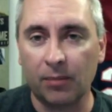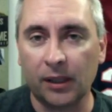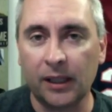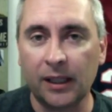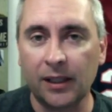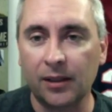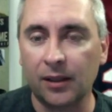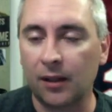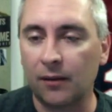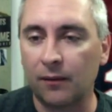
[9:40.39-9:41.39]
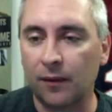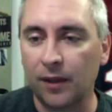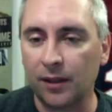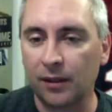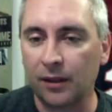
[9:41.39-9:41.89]
please
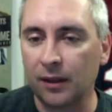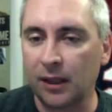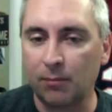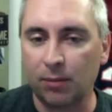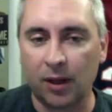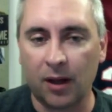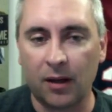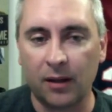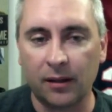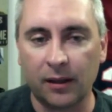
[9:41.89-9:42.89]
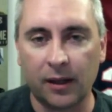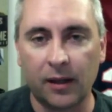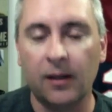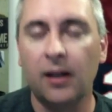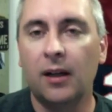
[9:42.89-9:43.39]
visit the blog
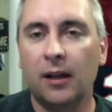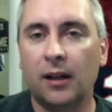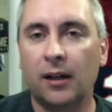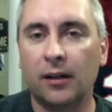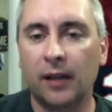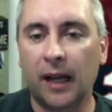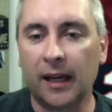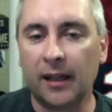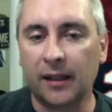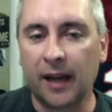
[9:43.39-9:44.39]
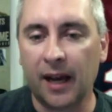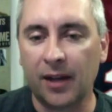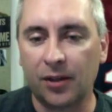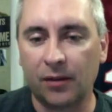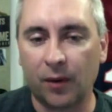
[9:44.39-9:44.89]
there and
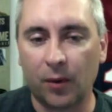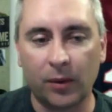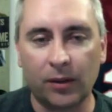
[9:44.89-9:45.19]
cast your vote.